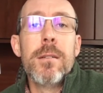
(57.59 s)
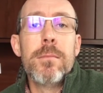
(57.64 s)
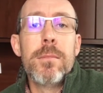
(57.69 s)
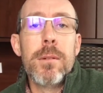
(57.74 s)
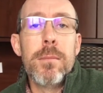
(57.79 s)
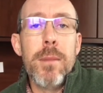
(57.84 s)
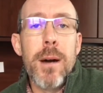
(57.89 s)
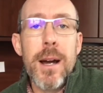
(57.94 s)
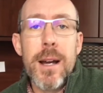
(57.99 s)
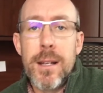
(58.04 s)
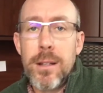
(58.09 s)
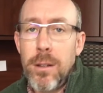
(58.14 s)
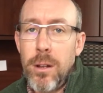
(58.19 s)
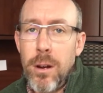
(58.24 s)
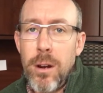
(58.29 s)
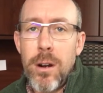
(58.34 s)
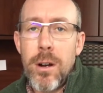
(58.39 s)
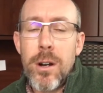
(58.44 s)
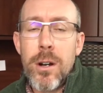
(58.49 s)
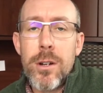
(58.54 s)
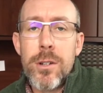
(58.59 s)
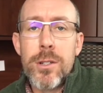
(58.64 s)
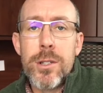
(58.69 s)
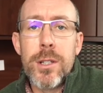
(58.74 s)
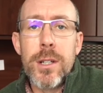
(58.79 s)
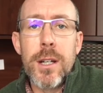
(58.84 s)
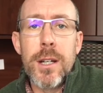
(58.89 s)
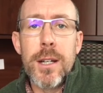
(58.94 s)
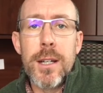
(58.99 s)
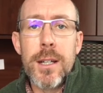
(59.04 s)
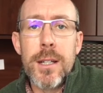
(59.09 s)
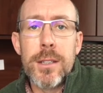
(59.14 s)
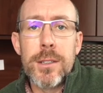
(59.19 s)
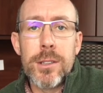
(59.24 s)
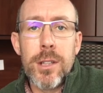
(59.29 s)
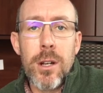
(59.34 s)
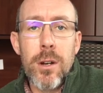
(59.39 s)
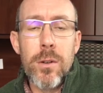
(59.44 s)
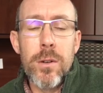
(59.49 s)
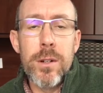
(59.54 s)
But by and large,
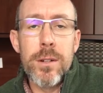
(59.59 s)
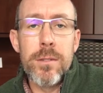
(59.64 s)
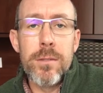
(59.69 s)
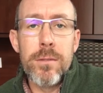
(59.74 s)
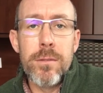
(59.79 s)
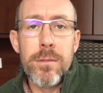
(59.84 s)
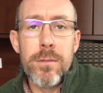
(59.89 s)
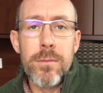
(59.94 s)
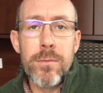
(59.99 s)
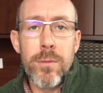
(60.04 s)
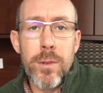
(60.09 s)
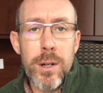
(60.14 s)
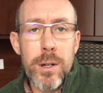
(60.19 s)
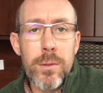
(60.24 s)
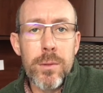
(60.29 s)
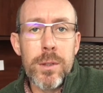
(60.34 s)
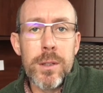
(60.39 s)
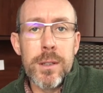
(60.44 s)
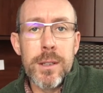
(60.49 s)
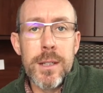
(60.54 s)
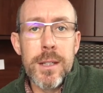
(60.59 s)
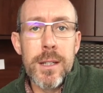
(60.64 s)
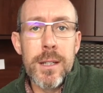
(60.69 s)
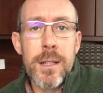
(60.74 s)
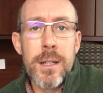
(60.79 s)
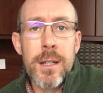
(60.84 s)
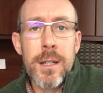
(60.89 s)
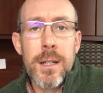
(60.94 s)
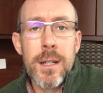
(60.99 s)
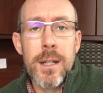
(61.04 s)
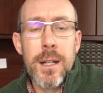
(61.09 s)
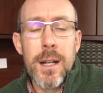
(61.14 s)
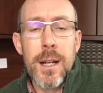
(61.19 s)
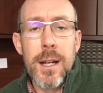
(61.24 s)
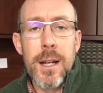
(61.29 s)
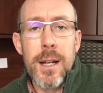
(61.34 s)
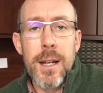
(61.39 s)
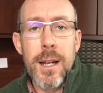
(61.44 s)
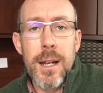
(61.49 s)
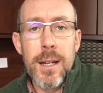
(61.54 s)
it's going frequently
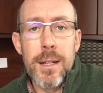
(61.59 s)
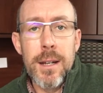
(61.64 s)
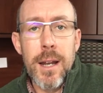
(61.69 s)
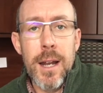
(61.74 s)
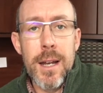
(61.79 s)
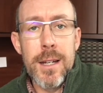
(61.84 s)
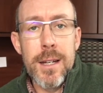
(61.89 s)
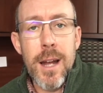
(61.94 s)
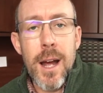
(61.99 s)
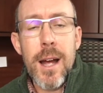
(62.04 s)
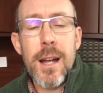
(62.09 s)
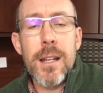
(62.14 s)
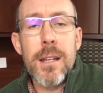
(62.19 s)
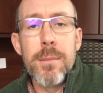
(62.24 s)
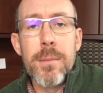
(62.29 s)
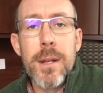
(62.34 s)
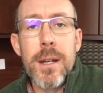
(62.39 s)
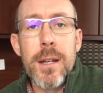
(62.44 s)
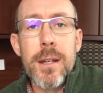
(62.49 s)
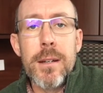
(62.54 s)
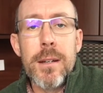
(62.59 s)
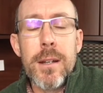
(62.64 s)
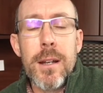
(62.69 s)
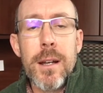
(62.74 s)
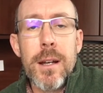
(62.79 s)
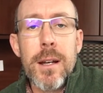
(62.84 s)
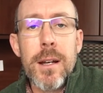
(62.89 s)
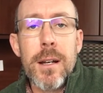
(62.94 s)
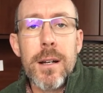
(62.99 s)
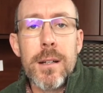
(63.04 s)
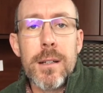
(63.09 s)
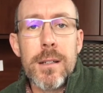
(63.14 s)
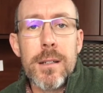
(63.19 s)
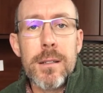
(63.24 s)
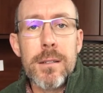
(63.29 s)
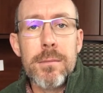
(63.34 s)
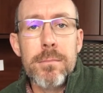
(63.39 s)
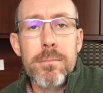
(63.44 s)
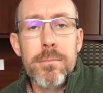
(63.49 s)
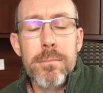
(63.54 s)
and documenting.
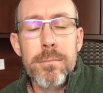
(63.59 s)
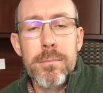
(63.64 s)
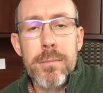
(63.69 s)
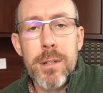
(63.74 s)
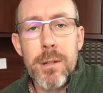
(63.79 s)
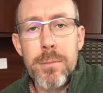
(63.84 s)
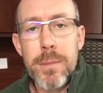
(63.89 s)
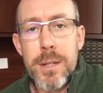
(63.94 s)
You know,